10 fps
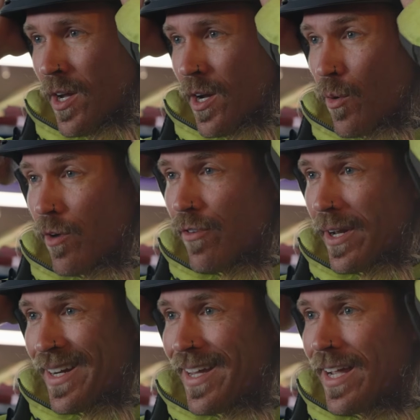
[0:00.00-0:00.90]
You wanna
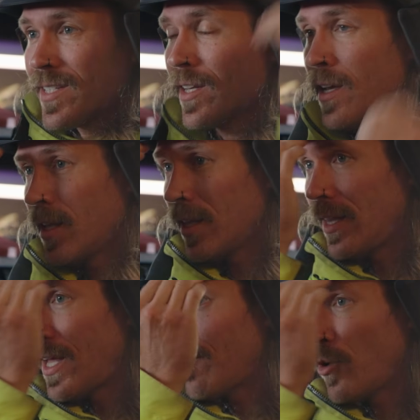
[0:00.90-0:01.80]
find a nice
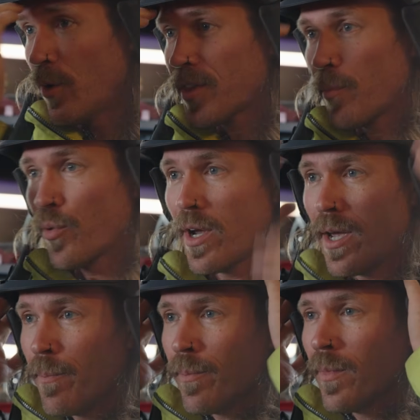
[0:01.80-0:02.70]
level with the
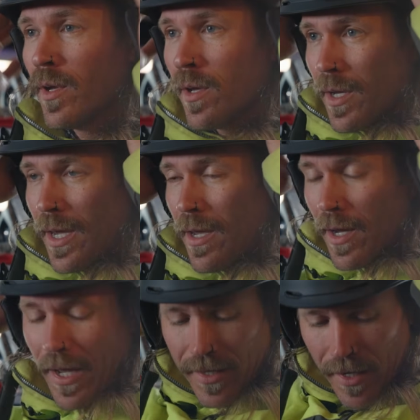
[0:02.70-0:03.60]
brim. Okay,
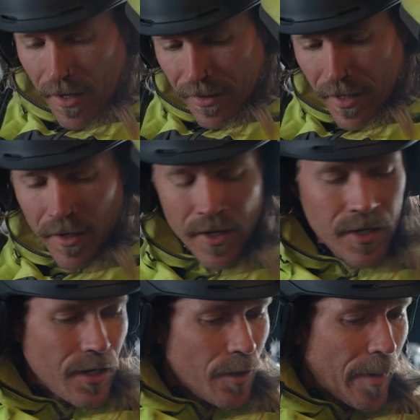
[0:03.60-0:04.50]
got that on there.
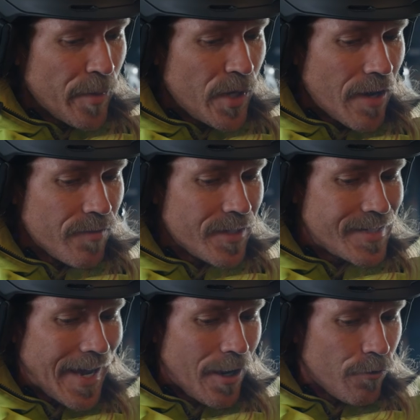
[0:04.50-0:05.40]
Now remember, you have the
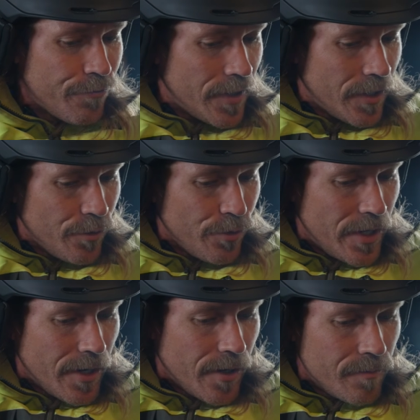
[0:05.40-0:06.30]
dial fit on the
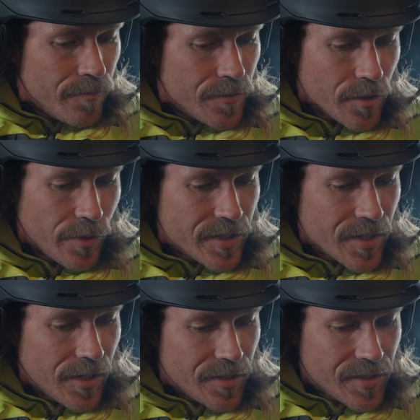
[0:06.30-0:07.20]
rear. So we're just
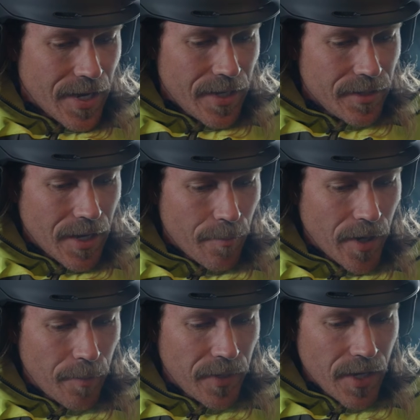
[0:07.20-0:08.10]
gonna tighten that puppy